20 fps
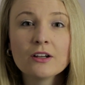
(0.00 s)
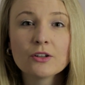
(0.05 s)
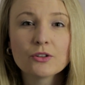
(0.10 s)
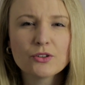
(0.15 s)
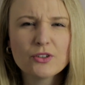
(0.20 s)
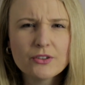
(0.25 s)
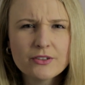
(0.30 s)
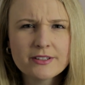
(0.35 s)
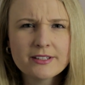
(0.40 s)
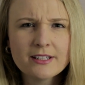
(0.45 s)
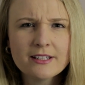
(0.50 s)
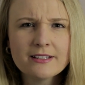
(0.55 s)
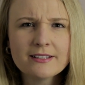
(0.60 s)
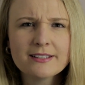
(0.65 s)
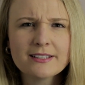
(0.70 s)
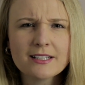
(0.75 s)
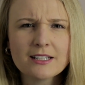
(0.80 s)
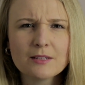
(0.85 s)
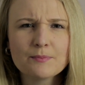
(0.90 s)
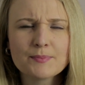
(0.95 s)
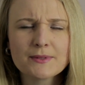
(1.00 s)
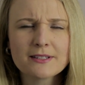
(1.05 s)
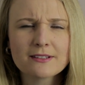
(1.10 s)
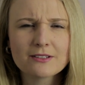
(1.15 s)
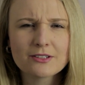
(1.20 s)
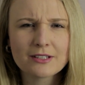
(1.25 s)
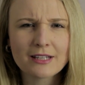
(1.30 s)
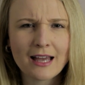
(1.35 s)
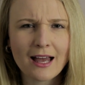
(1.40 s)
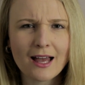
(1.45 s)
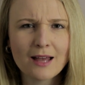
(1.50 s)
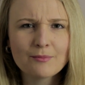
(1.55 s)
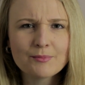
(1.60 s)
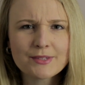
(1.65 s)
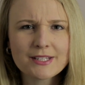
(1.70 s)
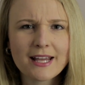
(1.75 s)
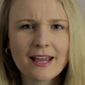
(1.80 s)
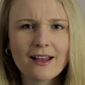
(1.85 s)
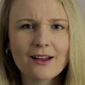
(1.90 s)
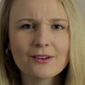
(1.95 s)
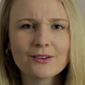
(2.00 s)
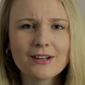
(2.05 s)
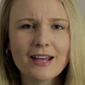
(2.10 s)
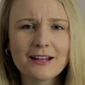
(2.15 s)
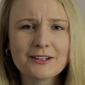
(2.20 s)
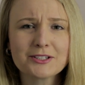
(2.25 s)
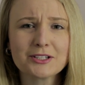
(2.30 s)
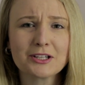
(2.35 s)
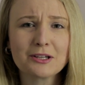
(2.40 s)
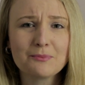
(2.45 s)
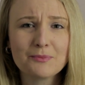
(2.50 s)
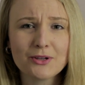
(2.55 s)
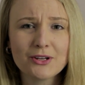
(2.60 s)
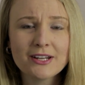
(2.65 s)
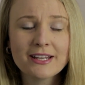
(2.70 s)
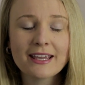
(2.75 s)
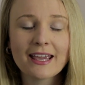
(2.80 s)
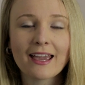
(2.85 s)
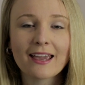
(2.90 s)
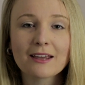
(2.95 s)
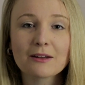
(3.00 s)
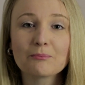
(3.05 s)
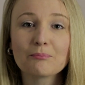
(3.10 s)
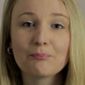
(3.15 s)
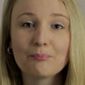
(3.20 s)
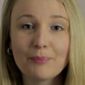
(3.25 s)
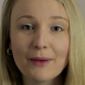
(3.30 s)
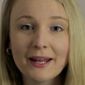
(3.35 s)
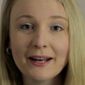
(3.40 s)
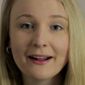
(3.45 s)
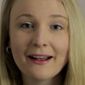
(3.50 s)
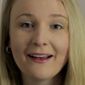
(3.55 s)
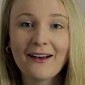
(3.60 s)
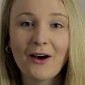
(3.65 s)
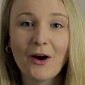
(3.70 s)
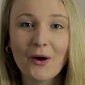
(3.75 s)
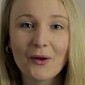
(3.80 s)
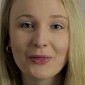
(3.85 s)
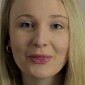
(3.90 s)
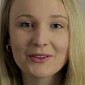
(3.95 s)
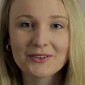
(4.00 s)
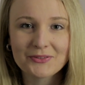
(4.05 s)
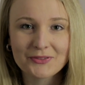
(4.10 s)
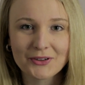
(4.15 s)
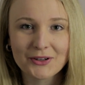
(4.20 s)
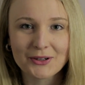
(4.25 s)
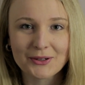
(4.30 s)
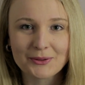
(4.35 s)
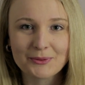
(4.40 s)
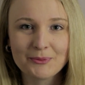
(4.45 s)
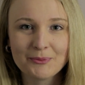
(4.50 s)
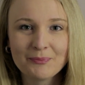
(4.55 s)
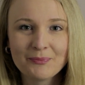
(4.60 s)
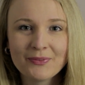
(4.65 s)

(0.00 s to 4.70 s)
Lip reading: Use these tips to calm down and to communicate better on the phone.